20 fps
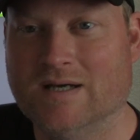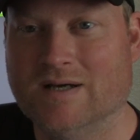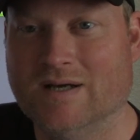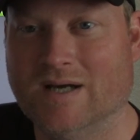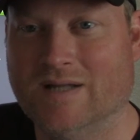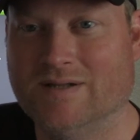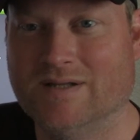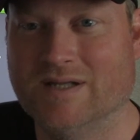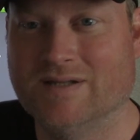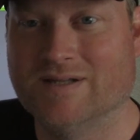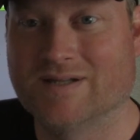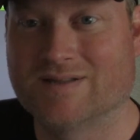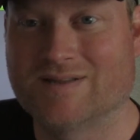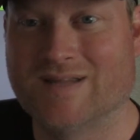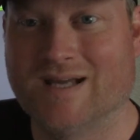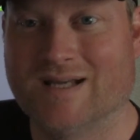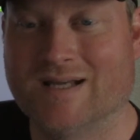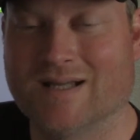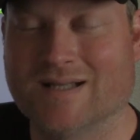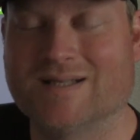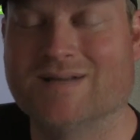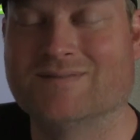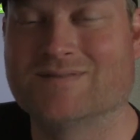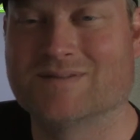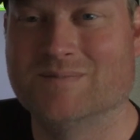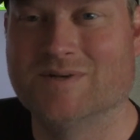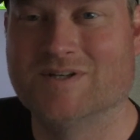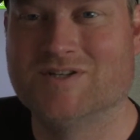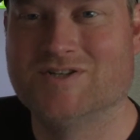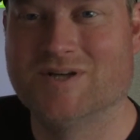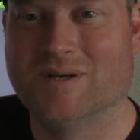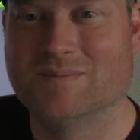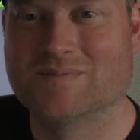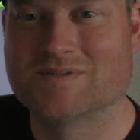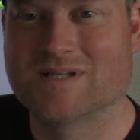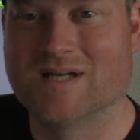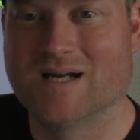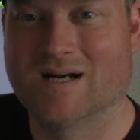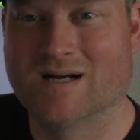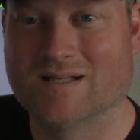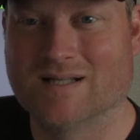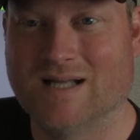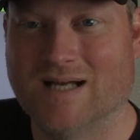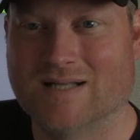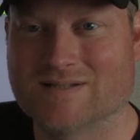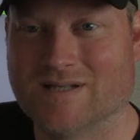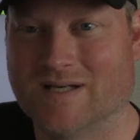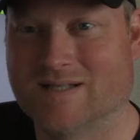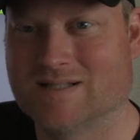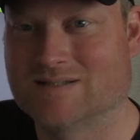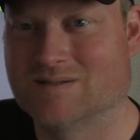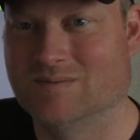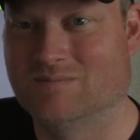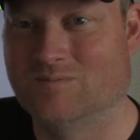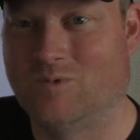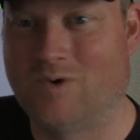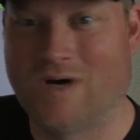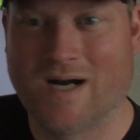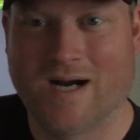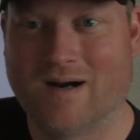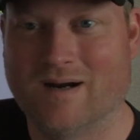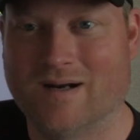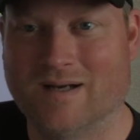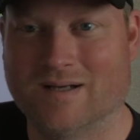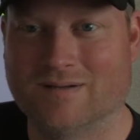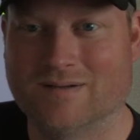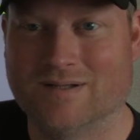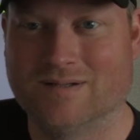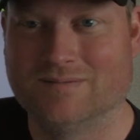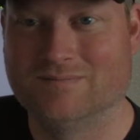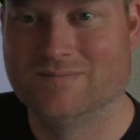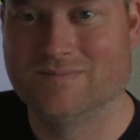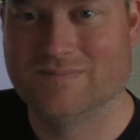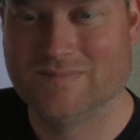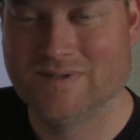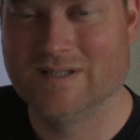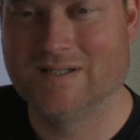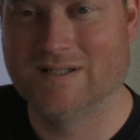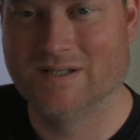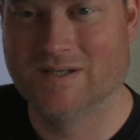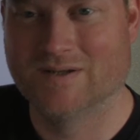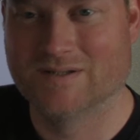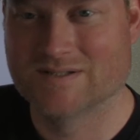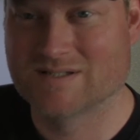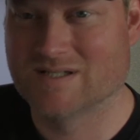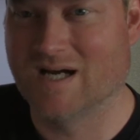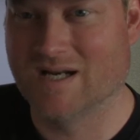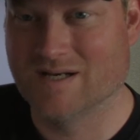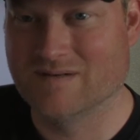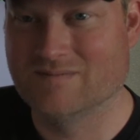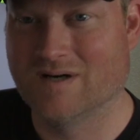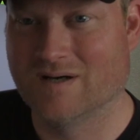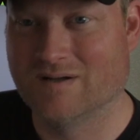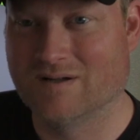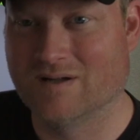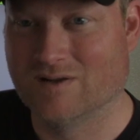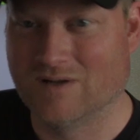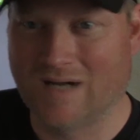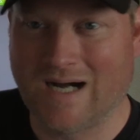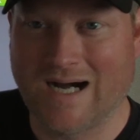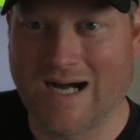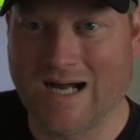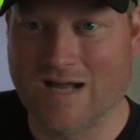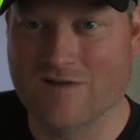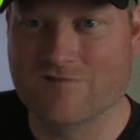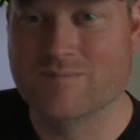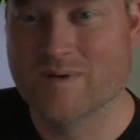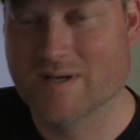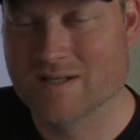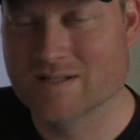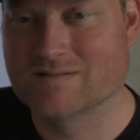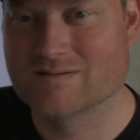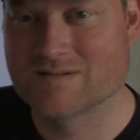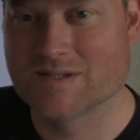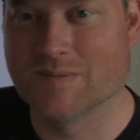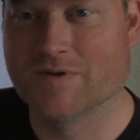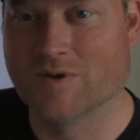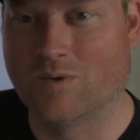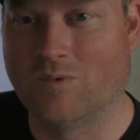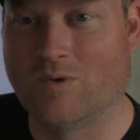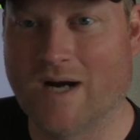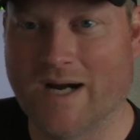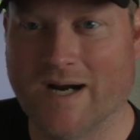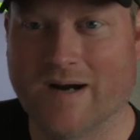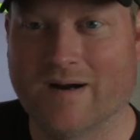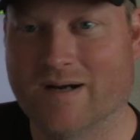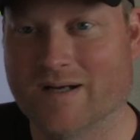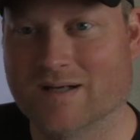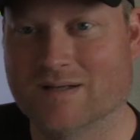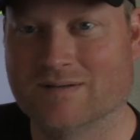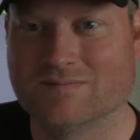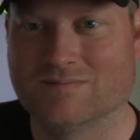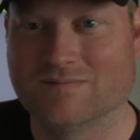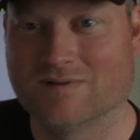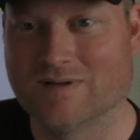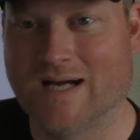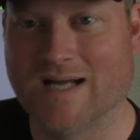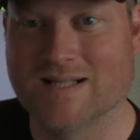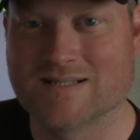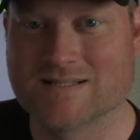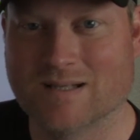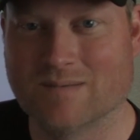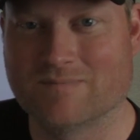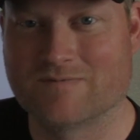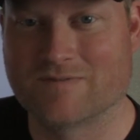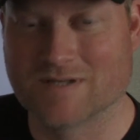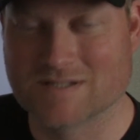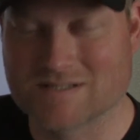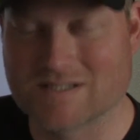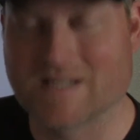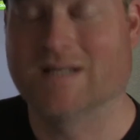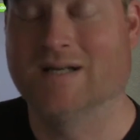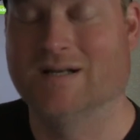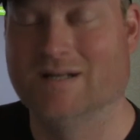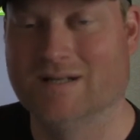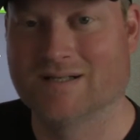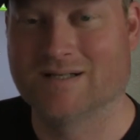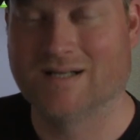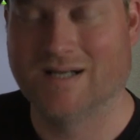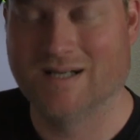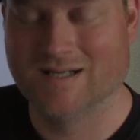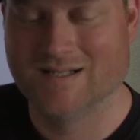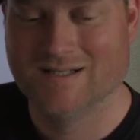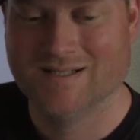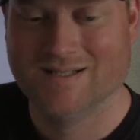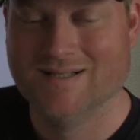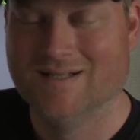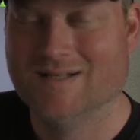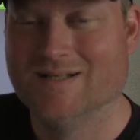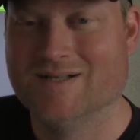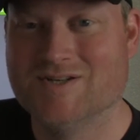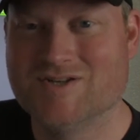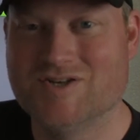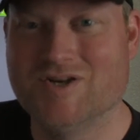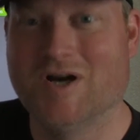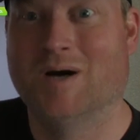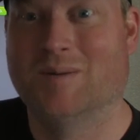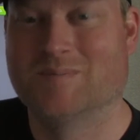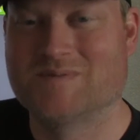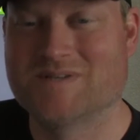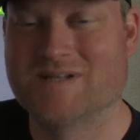And then the thing, it gives him a jump scare. It has like some wiring that, you know, it's not alive, but some of the wiring lights up for a second and it kind of jumps.